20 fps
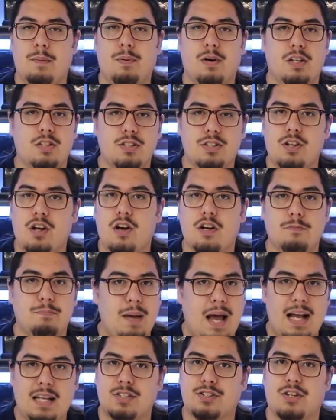up on his log,
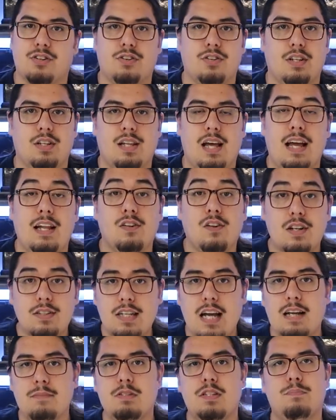bask under the light. A lot of
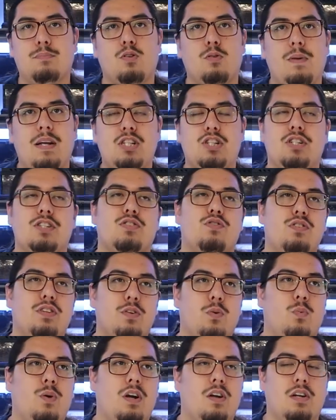times in brumation, it's really
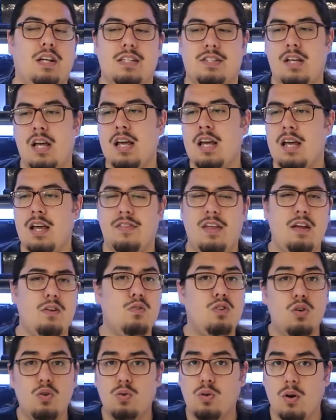weird because they
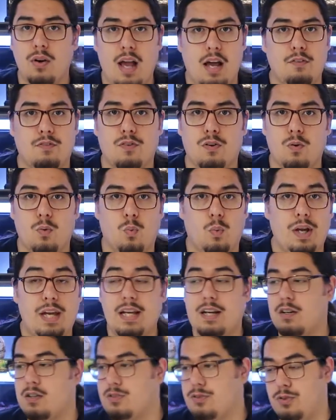do go down for a
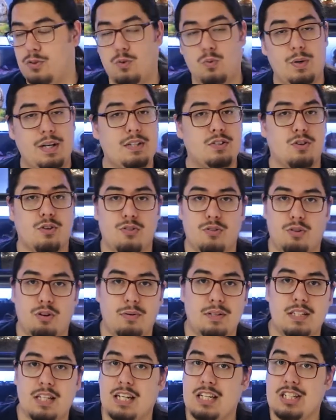week or 2 weeks or 3
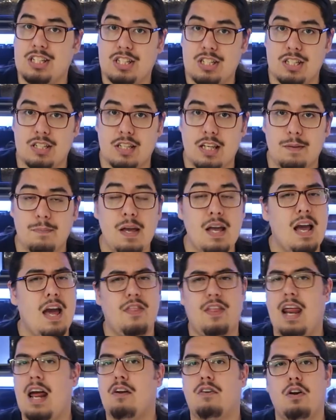weeks and just sleep.
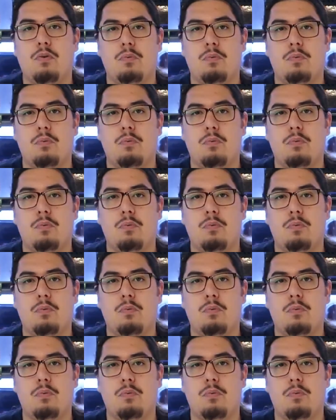And then out of